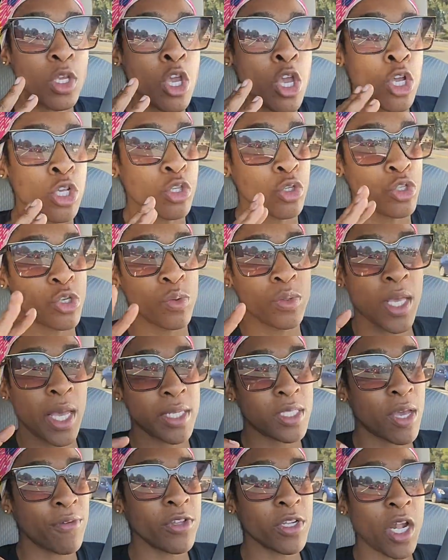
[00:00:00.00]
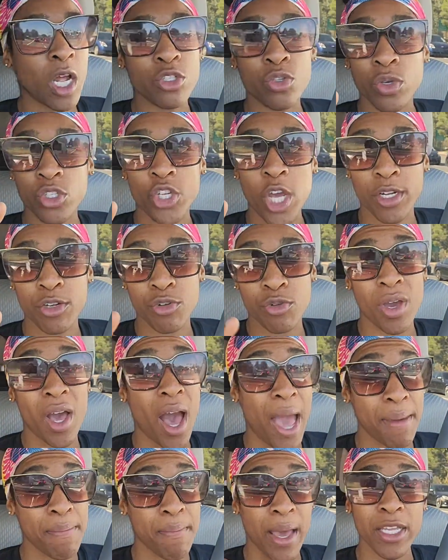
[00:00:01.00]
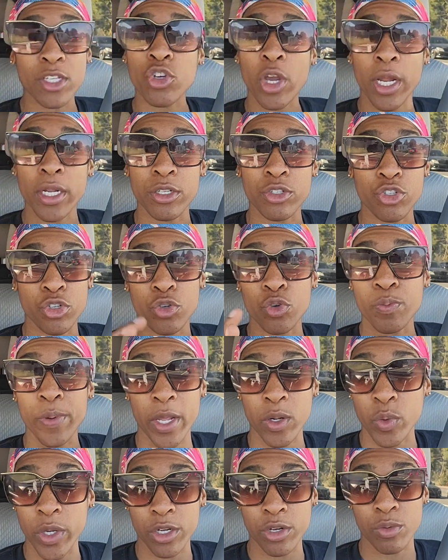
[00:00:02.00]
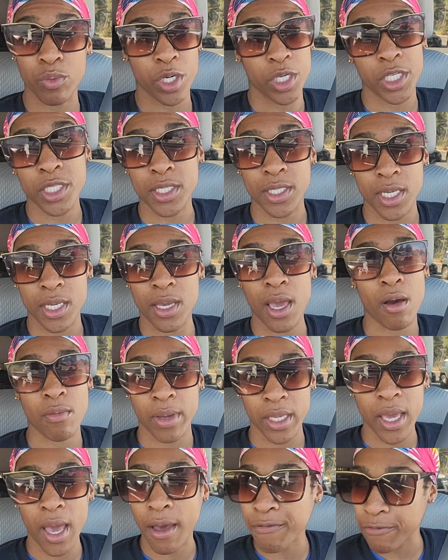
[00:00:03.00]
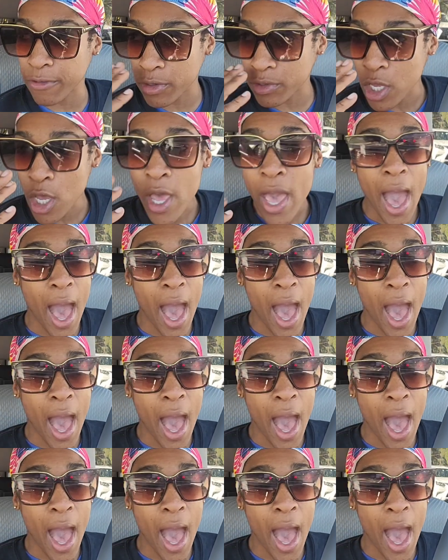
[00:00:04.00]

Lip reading: So she was like, definitely not doing Chattanooga. I might try to do Ben Weider. We're going to see how my calf feels.